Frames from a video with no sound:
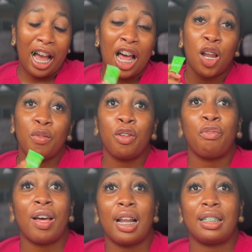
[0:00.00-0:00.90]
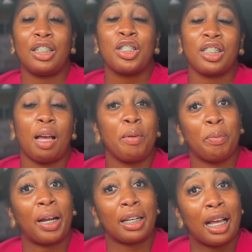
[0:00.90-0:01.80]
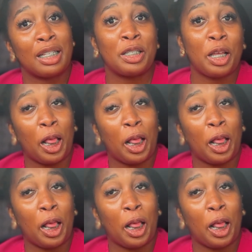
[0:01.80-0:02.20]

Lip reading: I love the fact that it doesn't get me pregnant.